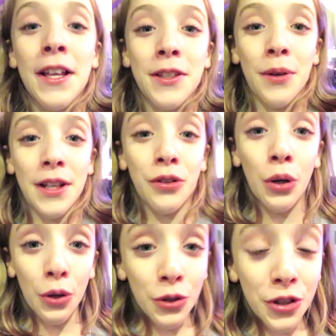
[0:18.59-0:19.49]
So I
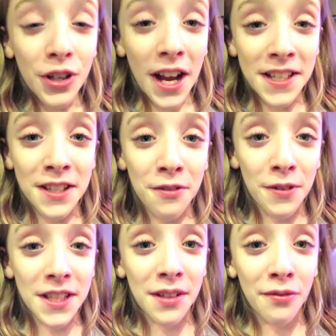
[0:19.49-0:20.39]
told you guys in a
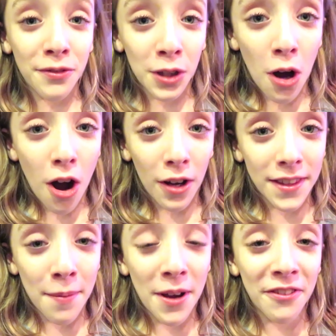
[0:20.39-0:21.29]
recent
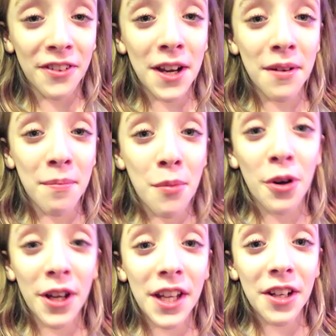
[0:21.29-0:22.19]
vlog that my friend
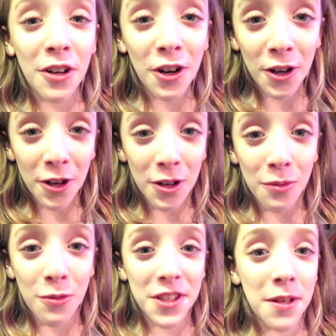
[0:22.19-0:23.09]
Morgan
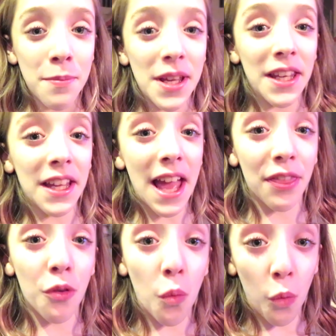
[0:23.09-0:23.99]
Hurd was competing
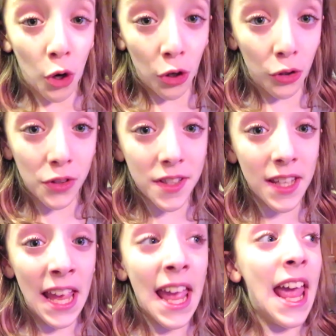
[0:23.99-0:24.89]
at the World.
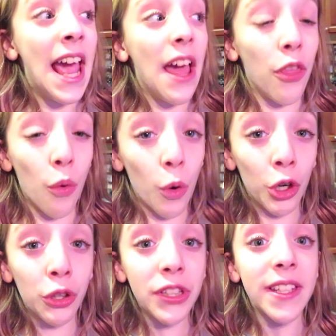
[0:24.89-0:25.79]
And the
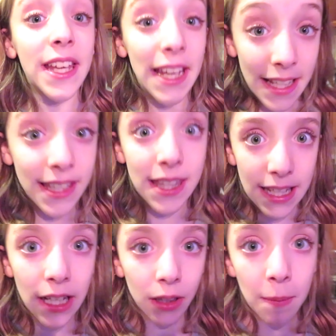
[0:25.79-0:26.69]
World is
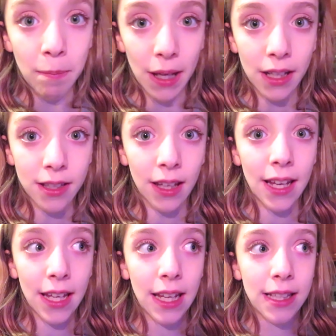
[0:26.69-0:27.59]
the Olympics,
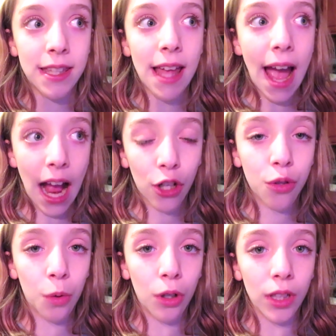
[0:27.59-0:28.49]
like, it's the
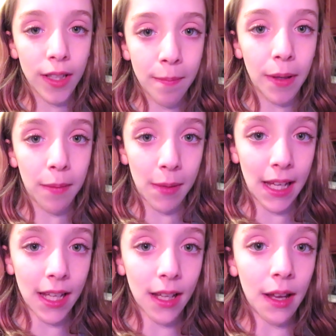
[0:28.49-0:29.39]
actual Olympic
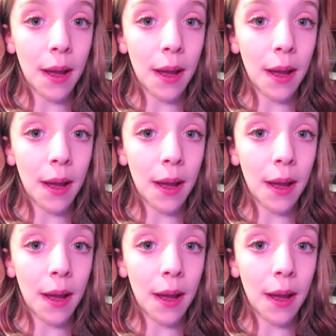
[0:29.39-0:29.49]
meet.